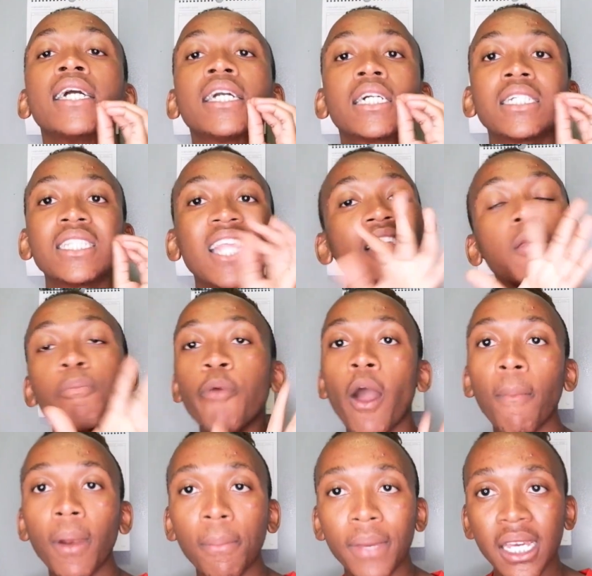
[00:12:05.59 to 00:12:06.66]
because now the
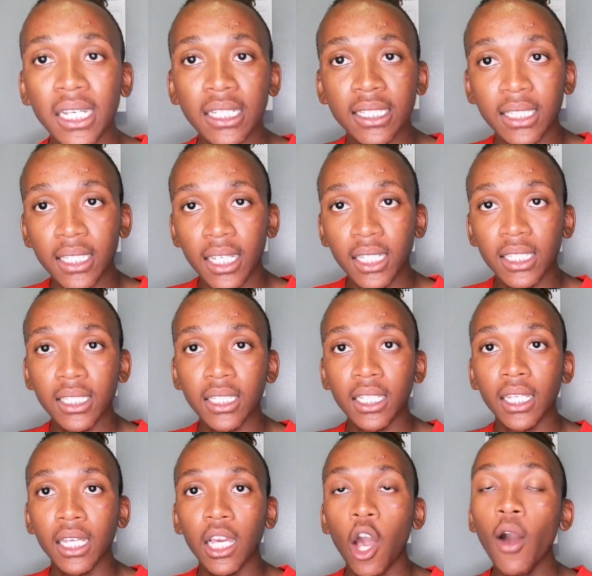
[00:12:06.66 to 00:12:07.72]
problem is, sis,
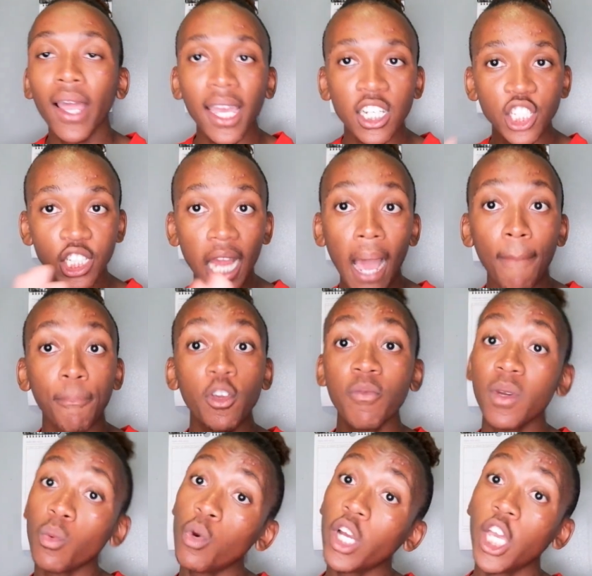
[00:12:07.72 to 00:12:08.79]
okay, Sharp, you've
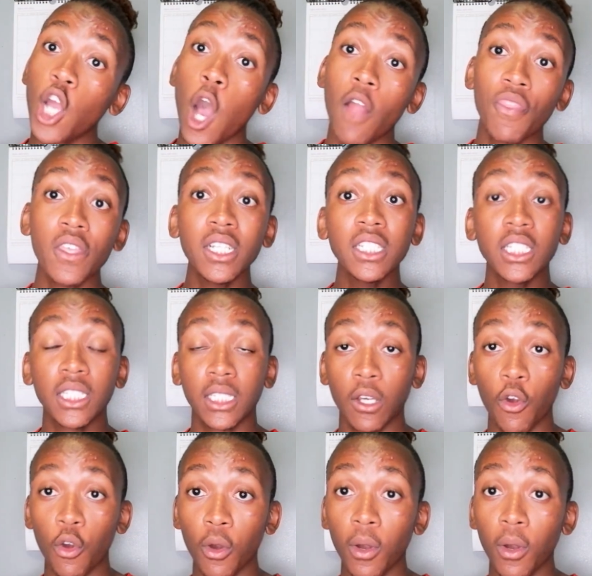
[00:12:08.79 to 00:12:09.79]
been working on this